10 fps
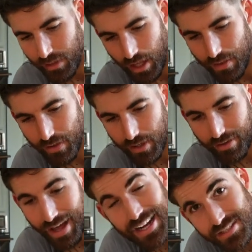And then
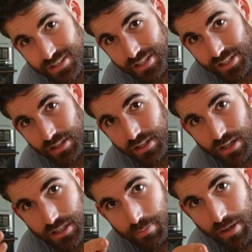lastly,
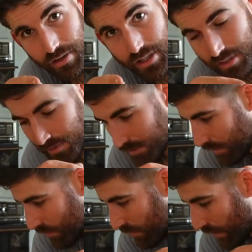
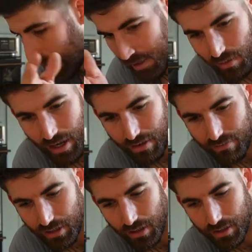asparagus. I don't have
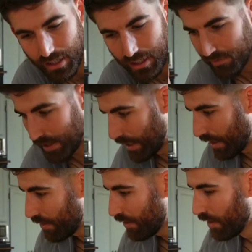any on hand right
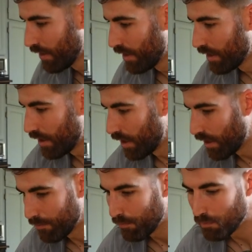now,
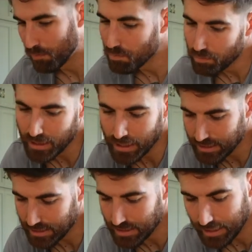because
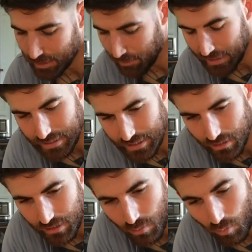it's not the biggest
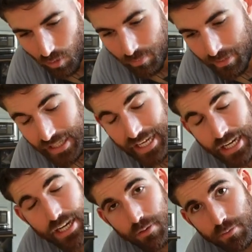deal in the world, but it
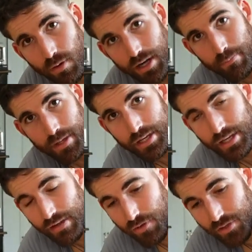can help quite a
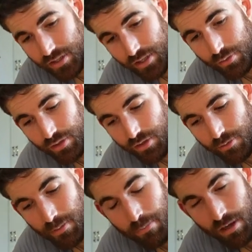bit. If you're dealing with a little
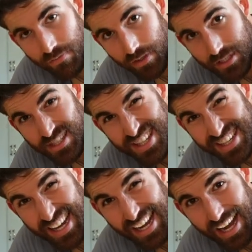bit of puffiness the
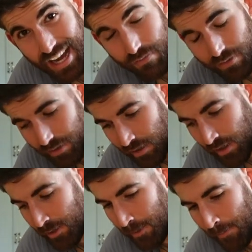day after,
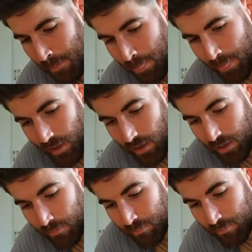
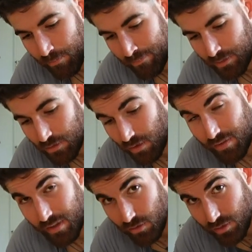sort of
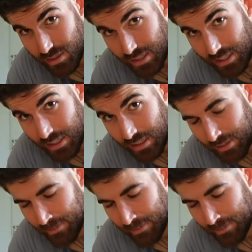a loosely